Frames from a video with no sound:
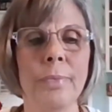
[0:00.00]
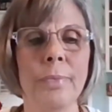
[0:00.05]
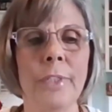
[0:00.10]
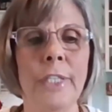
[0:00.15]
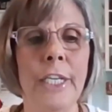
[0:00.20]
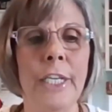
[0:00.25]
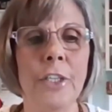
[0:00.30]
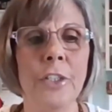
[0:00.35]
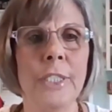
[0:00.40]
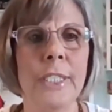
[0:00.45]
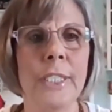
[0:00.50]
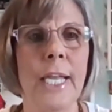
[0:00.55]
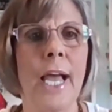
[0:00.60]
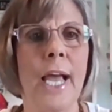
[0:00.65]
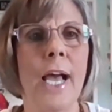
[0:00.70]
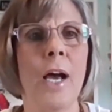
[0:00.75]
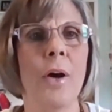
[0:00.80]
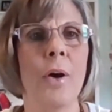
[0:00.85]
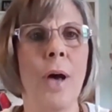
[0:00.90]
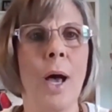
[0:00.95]
years
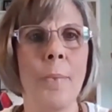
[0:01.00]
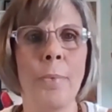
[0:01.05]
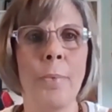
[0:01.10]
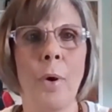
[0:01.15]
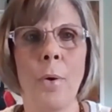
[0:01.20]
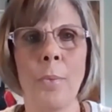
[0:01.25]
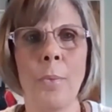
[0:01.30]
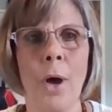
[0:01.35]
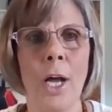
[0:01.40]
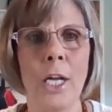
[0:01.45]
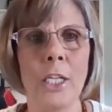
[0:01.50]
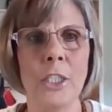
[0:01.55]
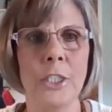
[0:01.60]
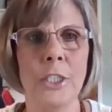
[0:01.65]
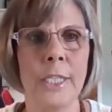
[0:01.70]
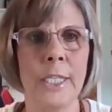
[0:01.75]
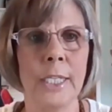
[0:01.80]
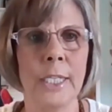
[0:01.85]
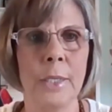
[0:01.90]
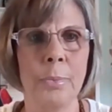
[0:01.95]
now, I've watched
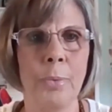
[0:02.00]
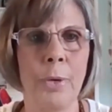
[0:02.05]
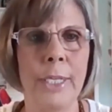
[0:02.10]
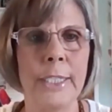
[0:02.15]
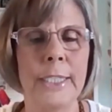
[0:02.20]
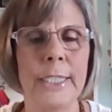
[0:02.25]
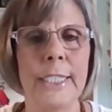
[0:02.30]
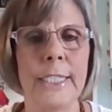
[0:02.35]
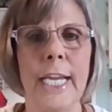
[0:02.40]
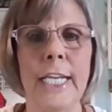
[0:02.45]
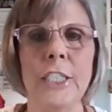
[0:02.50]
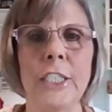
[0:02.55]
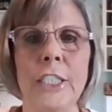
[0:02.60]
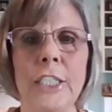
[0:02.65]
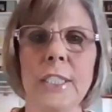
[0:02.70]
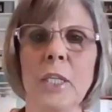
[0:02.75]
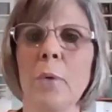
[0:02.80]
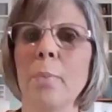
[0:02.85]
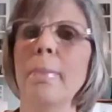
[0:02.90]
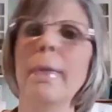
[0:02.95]
the
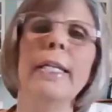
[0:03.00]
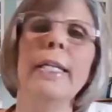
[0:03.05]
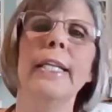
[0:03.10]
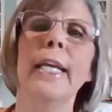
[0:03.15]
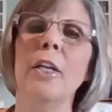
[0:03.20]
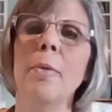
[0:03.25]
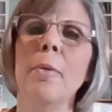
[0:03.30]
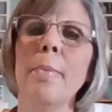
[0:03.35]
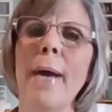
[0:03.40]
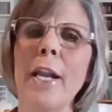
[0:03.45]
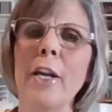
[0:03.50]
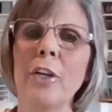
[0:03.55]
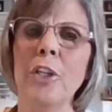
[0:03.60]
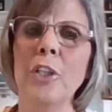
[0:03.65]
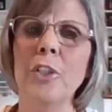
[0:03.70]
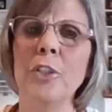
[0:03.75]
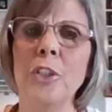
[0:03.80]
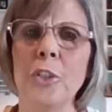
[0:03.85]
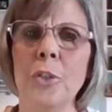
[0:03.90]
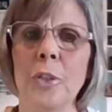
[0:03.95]
presentations on Monday, no matter
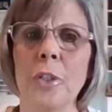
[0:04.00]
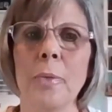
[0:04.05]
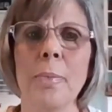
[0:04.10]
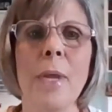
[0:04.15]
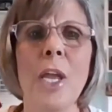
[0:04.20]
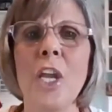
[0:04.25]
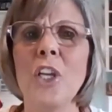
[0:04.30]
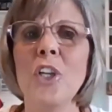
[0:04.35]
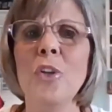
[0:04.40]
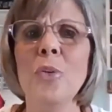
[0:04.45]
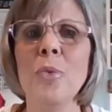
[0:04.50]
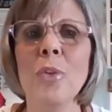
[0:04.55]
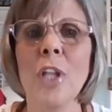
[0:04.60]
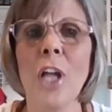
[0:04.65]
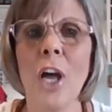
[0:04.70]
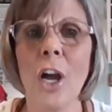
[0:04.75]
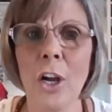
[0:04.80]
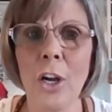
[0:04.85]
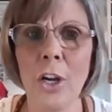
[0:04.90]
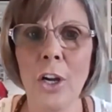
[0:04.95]
who's doing them, you
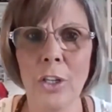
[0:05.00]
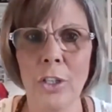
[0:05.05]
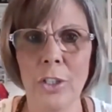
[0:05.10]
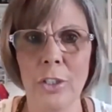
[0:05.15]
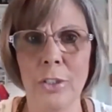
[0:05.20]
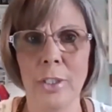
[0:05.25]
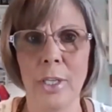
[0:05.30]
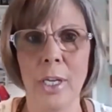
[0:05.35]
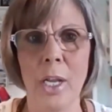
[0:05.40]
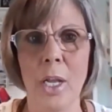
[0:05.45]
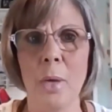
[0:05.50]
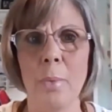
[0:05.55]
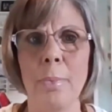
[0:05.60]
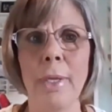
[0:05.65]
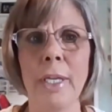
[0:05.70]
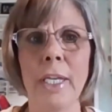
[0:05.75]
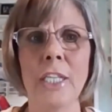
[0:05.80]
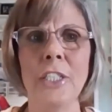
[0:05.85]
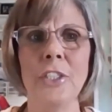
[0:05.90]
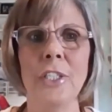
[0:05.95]
learn
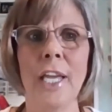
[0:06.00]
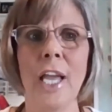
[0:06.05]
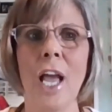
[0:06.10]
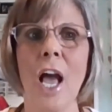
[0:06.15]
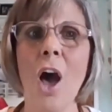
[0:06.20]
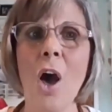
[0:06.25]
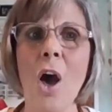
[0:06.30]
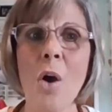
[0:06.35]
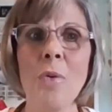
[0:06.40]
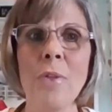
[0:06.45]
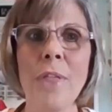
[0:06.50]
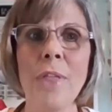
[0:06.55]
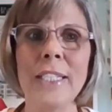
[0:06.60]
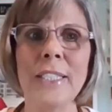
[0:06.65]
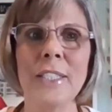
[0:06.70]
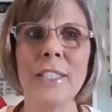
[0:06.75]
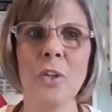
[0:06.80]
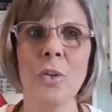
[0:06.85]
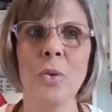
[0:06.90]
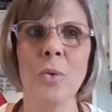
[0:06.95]
because you think, oh,
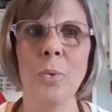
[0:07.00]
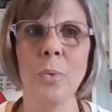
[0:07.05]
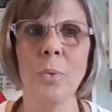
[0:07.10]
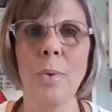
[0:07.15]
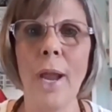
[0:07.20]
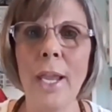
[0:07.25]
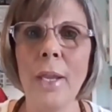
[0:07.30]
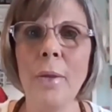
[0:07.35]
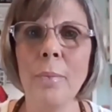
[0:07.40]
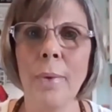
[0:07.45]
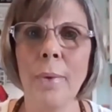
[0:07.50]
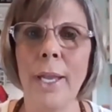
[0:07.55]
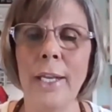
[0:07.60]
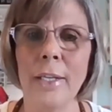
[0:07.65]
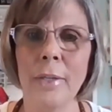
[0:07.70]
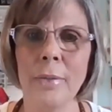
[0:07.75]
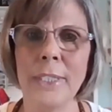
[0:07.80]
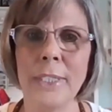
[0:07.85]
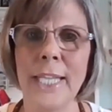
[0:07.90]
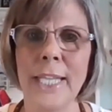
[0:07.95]
that's a great way
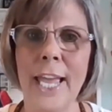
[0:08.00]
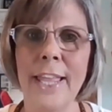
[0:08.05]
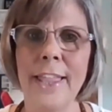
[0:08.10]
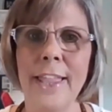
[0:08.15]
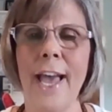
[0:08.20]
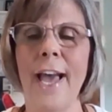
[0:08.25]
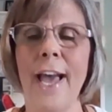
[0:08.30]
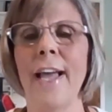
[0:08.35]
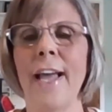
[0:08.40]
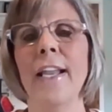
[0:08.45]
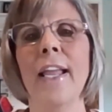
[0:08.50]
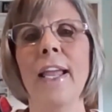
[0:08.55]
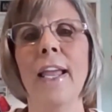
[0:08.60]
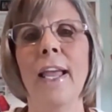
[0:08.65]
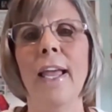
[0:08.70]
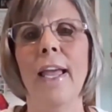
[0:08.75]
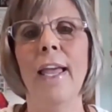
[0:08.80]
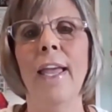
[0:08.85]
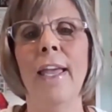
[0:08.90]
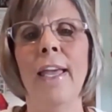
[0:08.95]
to say that.
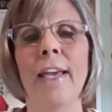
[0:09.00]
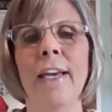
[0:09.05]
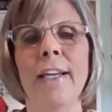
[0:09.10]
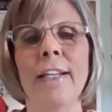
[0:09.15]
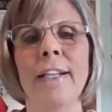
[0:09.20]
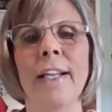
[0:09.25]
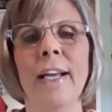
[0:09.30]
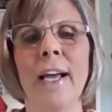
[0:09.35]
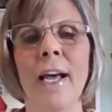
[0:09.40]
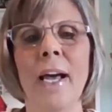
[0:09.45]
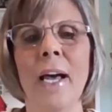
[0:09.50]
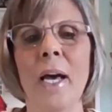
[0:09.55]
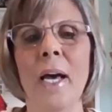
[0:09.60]
And